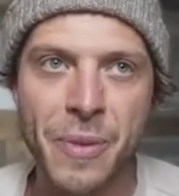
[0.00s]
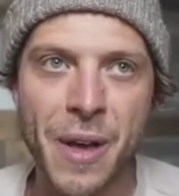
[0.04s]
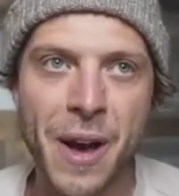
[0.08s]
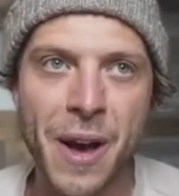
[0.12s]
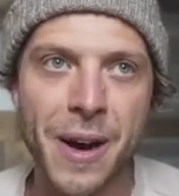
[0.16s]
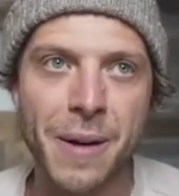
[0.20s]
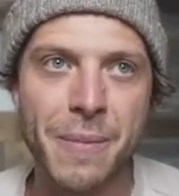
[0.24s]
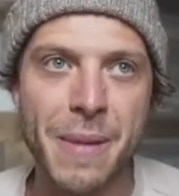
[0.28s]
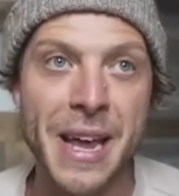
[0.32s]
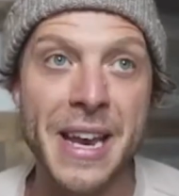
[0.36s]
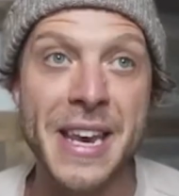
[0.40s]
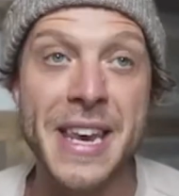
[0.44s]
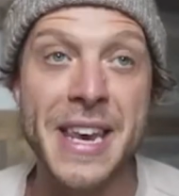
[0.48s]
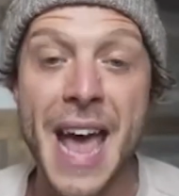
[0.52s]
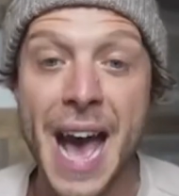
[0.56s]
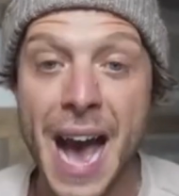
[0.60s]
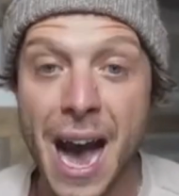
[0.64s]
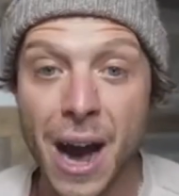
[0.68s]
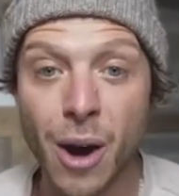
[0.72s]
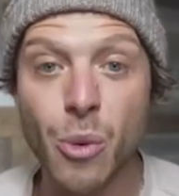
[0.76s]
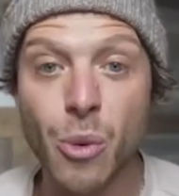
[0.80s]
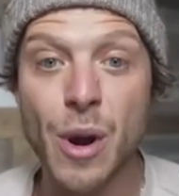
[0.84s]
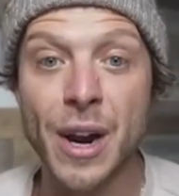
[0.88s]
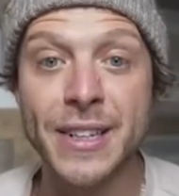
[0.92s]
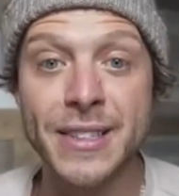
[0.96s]
Um, and
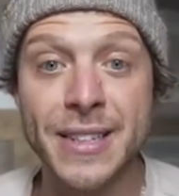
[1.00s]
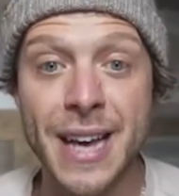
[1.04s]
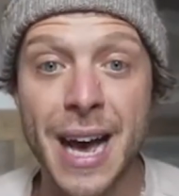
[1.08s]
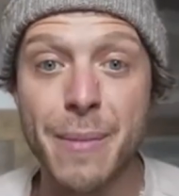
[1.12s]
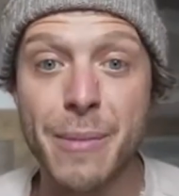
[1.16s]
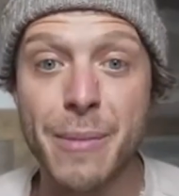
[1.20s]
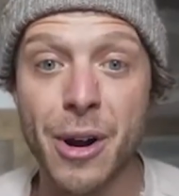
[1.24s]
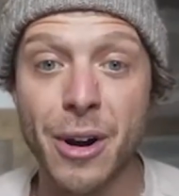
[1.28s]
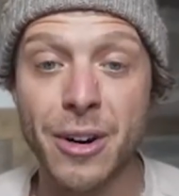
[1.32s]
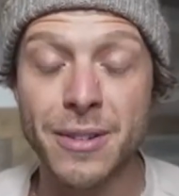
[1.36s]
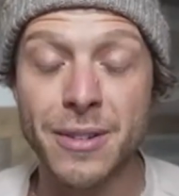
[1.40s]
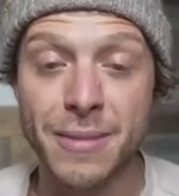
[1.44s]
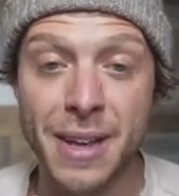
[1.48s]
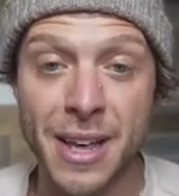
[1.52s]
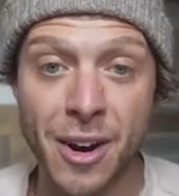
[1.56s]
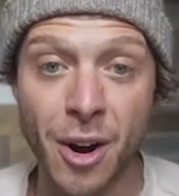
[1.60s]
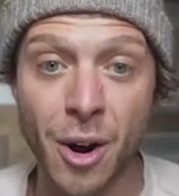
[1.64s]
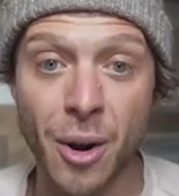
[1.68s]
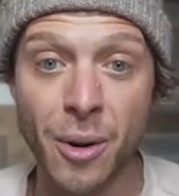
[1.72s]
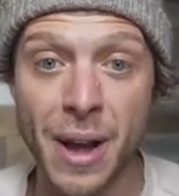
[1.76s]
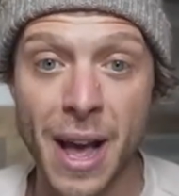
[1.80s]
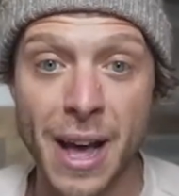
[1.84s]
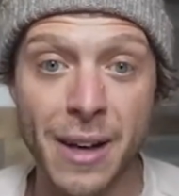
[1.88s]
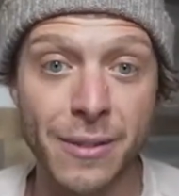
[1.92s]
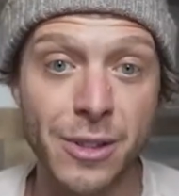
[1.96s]
now we're at a time in our in
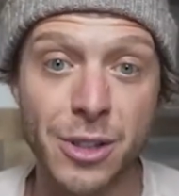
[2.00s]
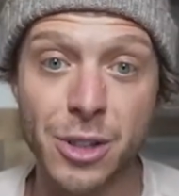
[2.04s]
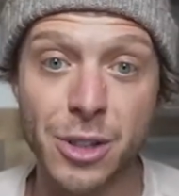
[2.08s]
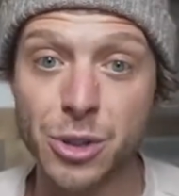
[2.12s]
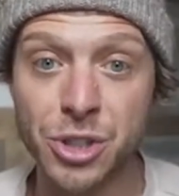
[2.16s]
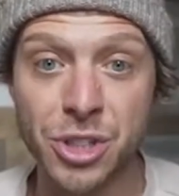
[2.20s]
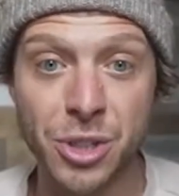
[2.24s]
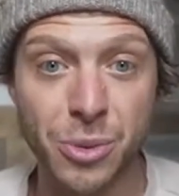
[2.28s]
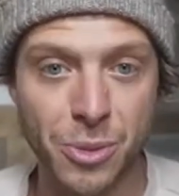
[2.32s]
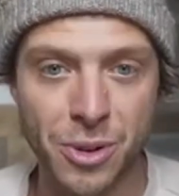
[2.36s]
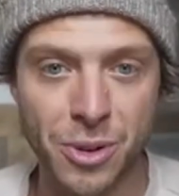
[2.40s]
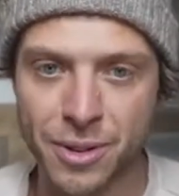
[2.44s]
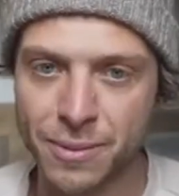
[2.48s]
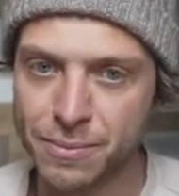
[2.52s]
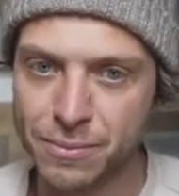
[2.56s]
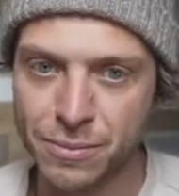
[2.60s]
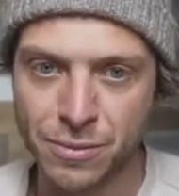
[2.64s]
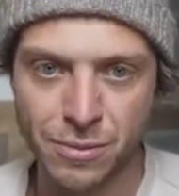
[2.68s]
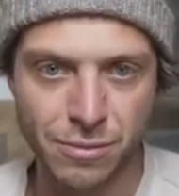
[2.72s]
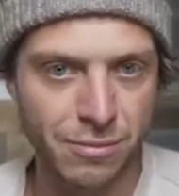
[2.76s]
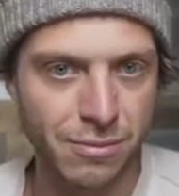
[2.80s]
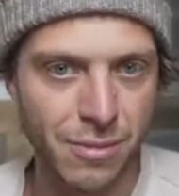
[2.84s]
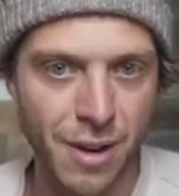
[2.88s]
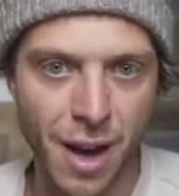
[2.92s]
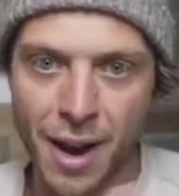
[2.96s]
our evolution with
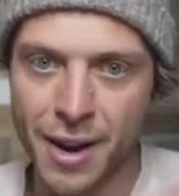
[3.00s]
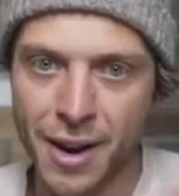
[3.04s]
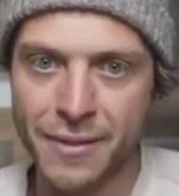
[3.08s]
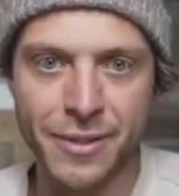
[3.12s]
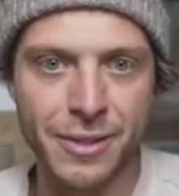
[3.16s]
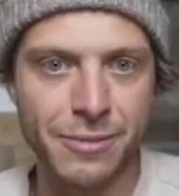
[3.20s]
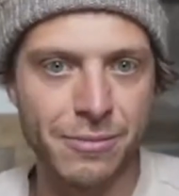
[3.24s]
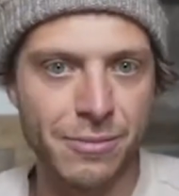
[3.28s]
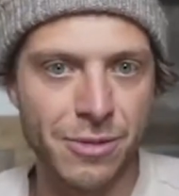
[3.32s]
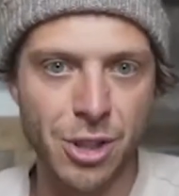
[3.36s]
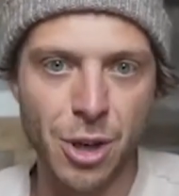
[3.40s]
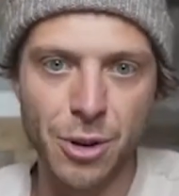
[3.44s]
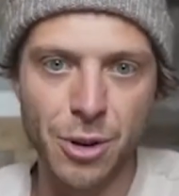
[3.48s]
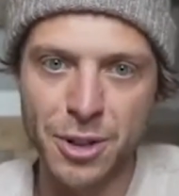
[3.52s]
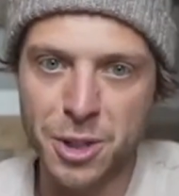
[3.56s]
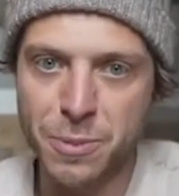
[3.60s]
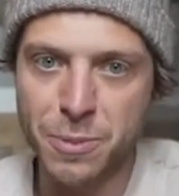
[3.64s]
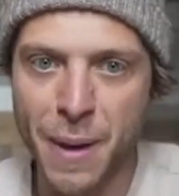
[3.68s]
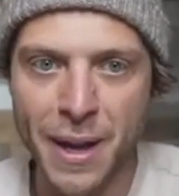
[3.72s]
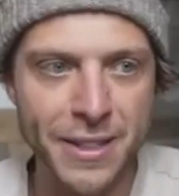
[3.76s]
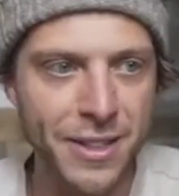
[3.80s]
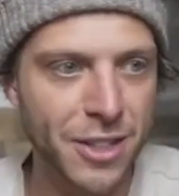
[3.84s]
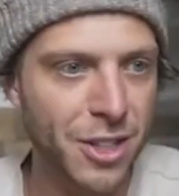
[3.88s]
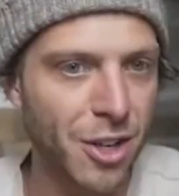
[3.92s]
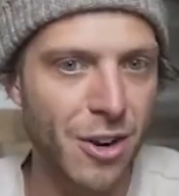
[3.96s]
not even Joe
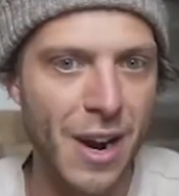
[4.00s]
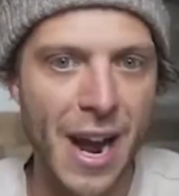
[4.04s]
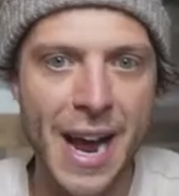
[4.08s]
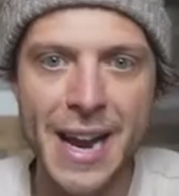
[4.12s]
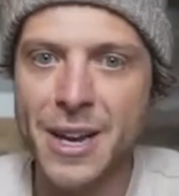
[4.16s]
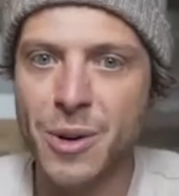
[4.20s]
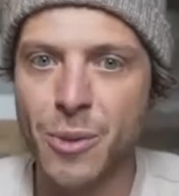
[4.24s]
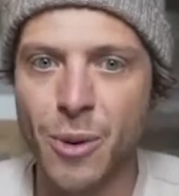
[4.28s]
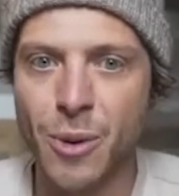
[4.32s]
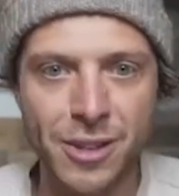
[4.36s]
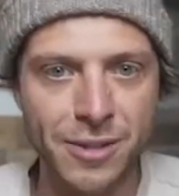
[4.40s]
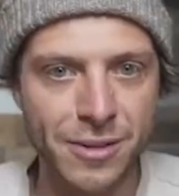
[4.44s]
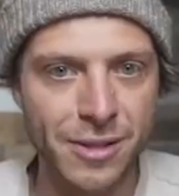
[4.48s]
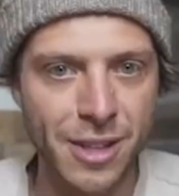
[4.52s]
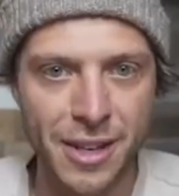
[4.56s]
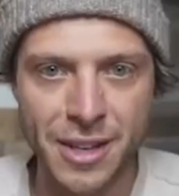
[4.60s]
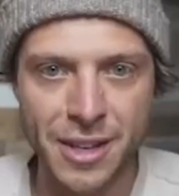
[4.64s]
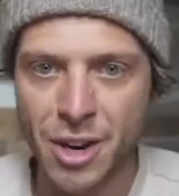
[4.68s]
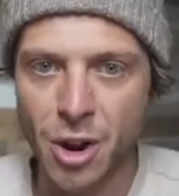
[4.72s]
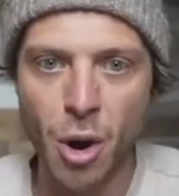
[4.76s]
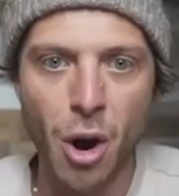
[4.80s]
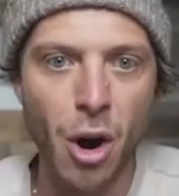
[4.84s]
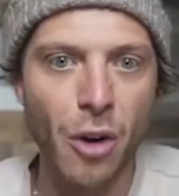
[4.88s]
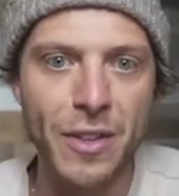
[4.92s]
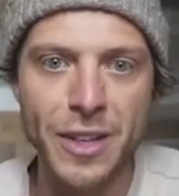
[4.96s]
Dispenza or anyone,
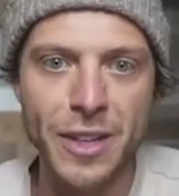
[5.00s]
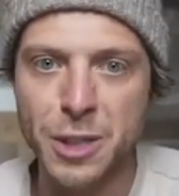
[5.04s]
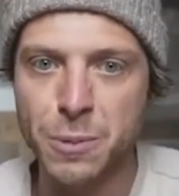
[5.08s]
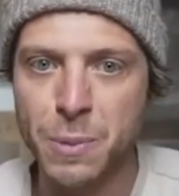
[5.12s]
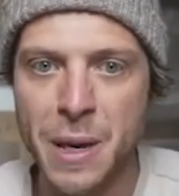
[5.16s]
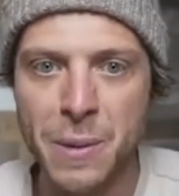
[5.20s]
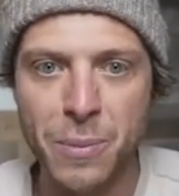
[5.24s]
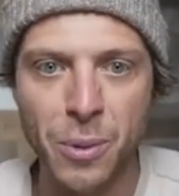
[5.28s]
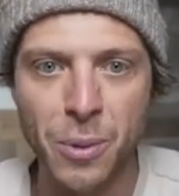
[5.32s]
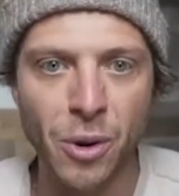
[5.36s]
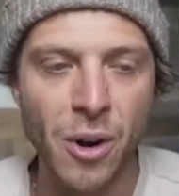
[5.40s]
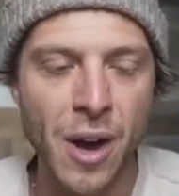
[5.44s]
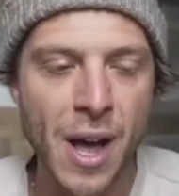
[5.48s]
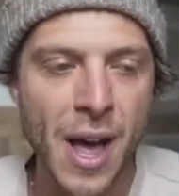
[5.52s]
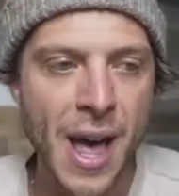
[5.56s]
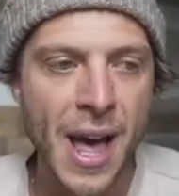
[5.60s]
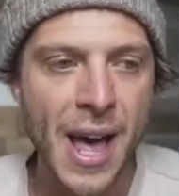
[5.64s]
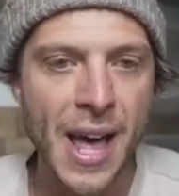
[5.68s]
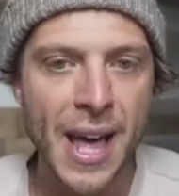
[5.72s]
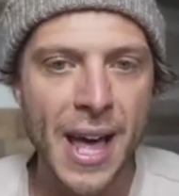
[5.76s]
you know, all these people.